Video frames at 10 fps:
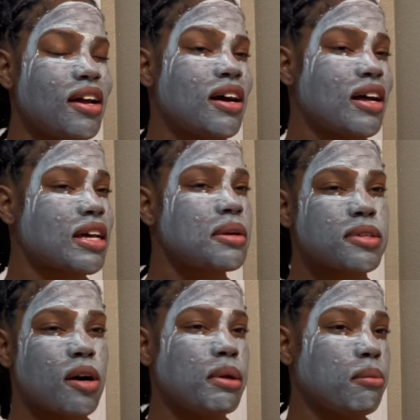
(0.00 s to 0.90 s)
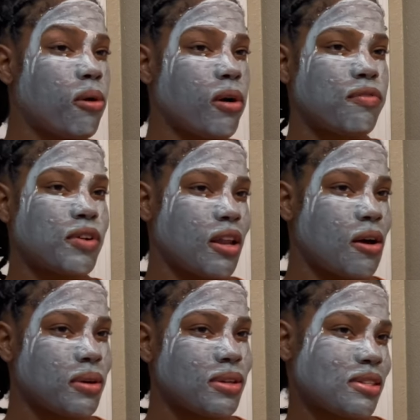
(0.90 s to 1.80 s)
I thought it was going to be boring for the
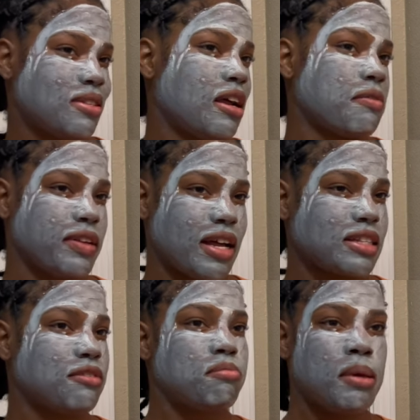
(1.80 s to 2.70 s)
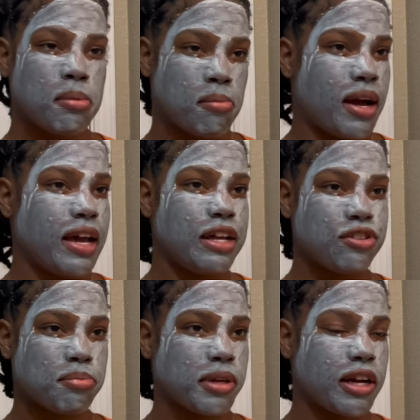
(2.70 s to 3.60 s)
longest until I realized it was people my age
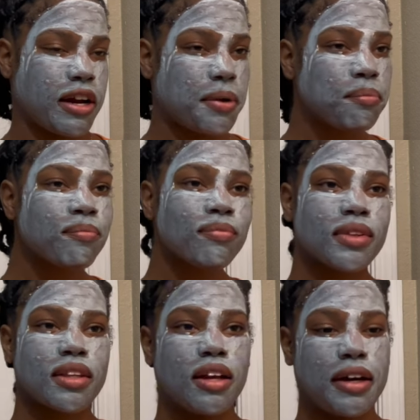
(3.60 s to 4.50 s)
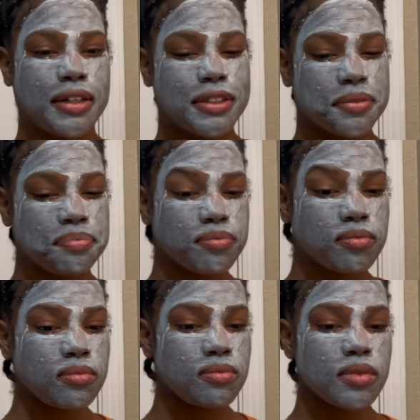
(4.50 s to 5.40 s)
up in there. Um,
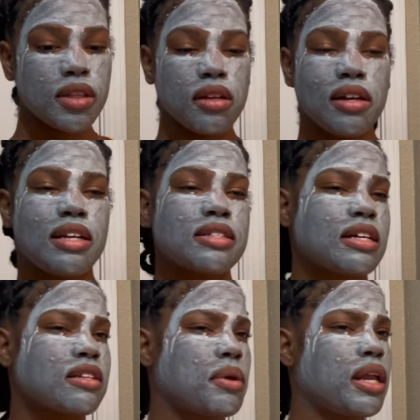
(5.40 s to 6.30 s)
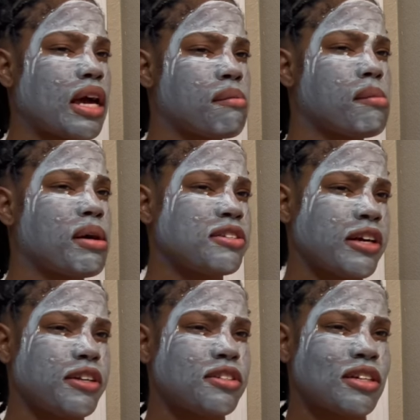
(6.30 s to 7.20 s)
and that's also what I like about my
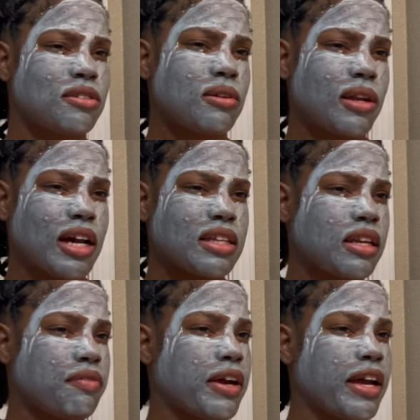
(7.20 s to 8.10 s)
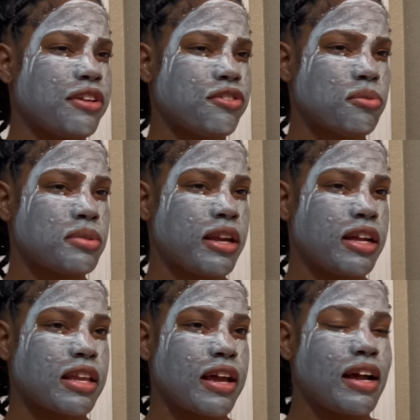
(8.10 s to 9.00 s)
church because, you know, they got the different age groups and
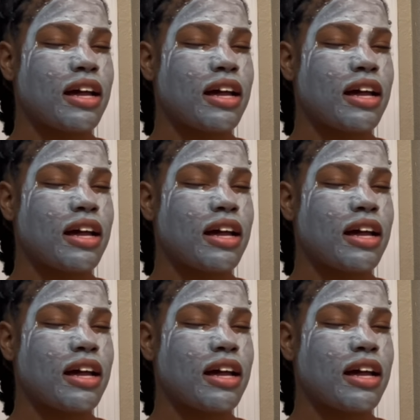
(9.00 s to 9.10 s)
everything.